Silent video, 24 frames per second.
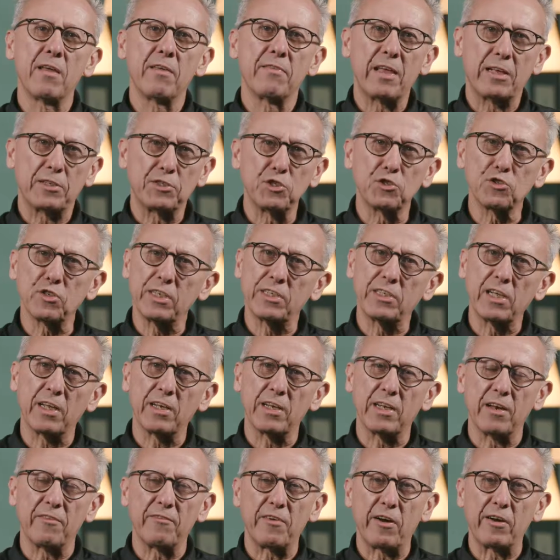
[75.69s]
That's usually
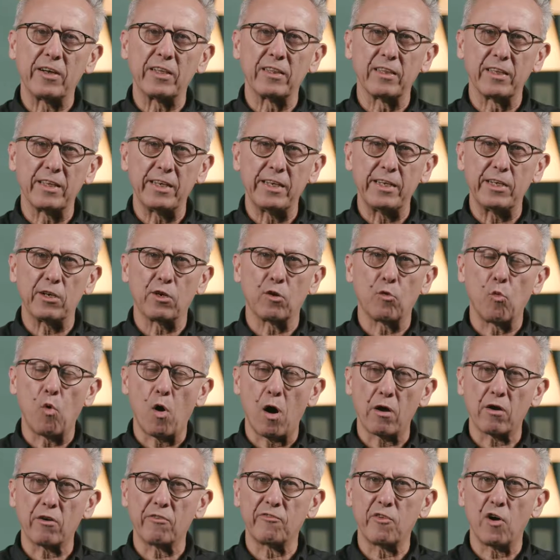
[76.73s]
done in a very linear
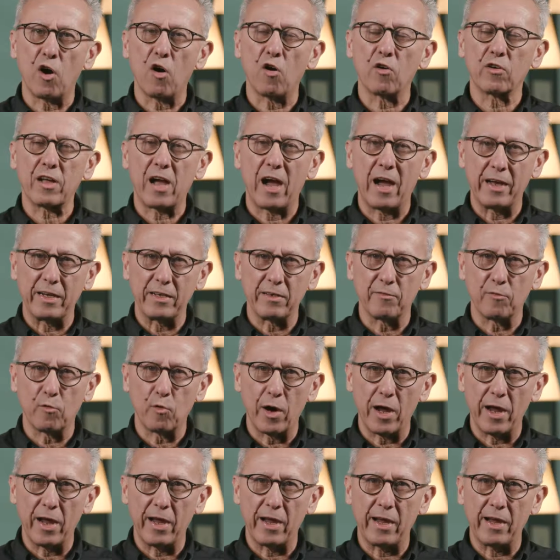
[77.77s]
waterfall kind of
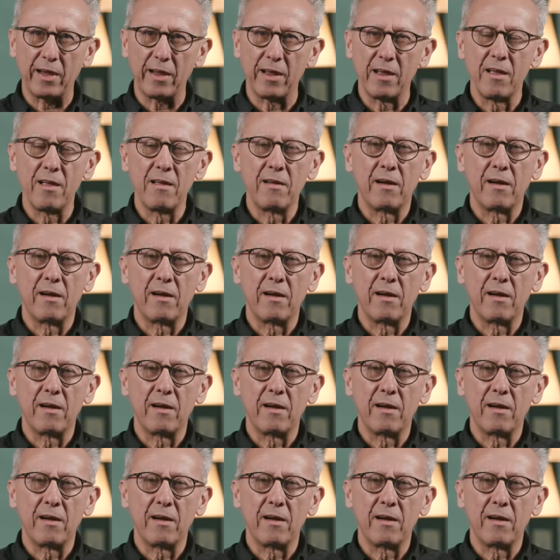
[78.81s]
way.